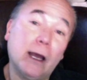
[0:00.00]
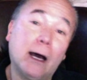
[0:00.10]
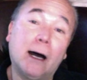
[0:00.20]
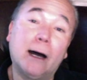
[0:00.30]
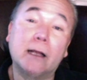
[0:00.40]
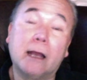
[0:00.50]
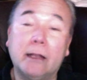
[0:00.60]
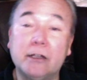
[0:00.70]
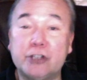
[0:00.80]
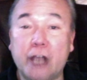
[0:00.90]
uh,
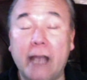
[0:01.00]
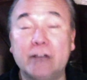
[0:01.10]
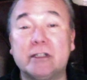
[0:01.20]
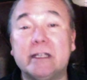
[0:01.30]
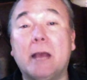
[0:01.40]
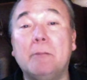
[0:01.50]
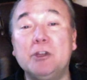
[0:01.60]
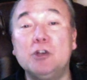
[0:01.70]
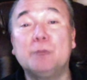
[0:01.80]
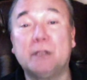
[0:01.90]
changed the
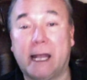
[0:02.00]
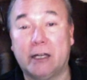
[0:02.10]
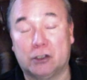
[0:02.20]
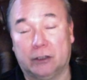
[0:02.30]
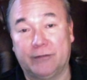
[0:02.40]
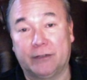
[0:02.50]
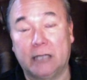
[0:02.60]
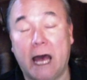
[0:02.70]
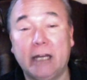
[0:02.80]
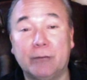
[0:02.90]
immune potential of the
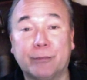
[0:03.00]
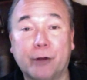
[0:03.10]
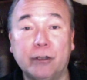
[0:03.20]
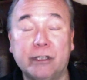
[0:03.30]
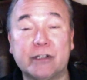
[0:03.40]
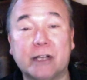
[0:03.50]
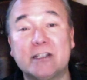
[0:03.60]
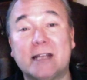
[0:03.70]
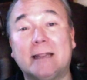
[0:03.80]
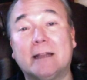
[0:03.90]
gliadin protein such
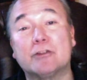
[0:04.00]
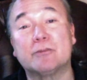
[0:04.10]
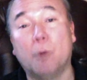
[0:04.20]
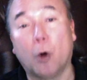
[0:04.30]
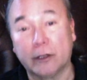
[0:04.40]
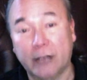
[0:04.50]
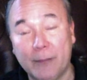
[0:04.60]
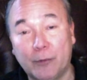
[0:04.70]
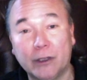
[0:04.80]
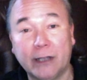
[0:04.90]
that there's more type
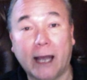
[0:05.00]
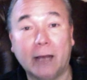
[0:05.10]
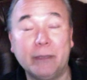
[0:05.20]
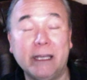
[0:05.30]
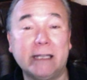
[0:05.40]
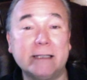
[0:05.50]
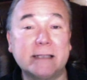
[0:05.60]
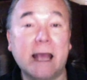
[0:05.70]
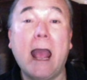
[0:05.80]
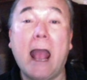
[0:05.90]
one diabetes
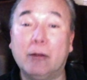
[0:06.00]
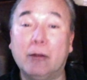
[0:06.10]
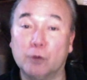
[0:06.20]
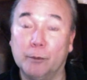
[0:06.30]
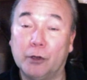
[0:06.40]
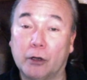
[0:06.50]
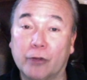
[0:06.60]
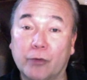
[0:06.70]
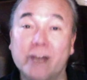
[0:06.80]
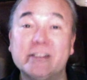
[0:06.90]
and rheumatoid
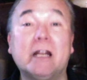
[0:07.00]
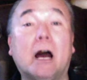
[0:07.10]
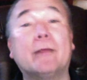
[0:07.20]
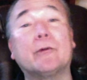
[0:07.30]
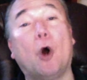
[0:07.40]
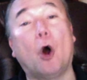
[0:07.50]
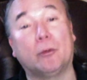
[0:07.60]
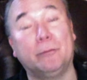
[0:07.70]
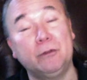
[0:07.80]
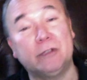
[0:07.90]
arthritis and other
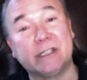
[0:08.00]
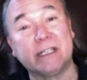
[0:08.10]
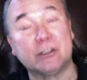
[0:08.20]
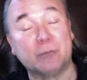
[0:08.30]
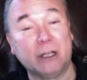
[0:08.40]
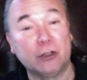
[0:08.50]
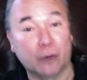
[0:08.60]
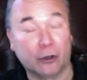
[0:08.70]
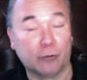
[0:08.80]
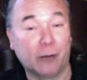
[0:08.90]
autoimmune diseases being
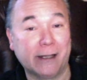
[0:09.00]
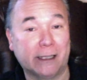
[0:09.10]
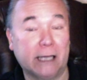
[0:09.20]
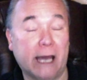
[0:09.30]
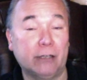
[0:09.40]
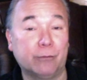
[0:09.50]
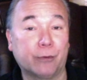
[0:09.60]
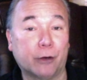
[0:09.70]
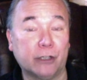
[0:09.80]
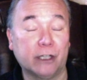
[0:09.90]
triggered by the gliadin
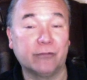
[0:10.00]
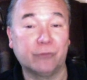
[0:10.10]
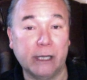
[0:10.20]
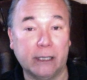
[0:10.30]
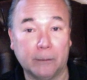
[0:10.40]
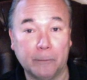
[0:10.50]
protein of wheat.